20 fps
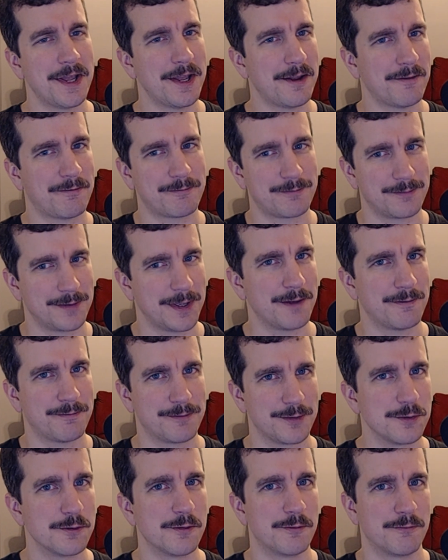
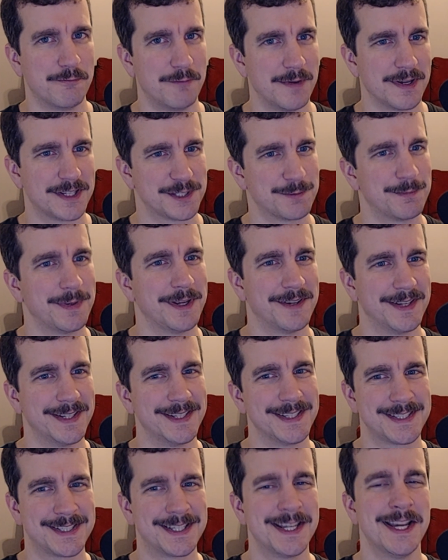if you've
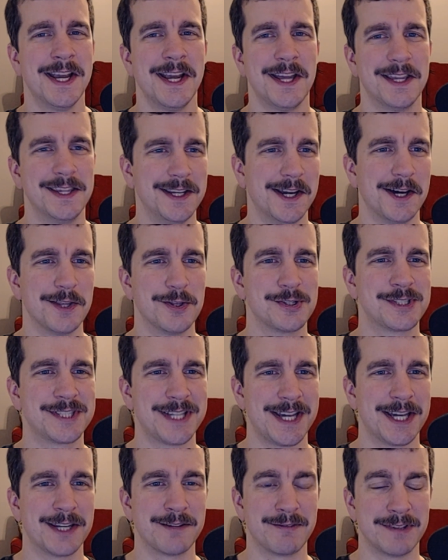experienced the other
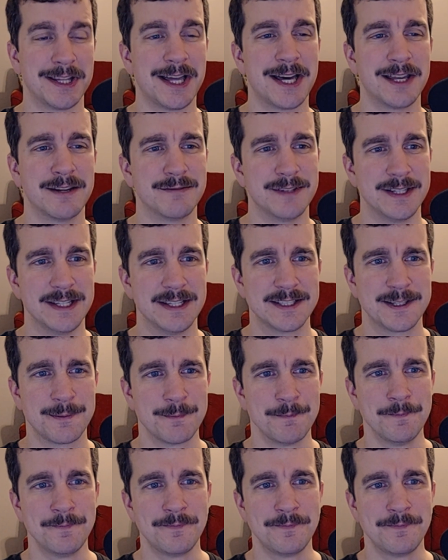side of a lot of these.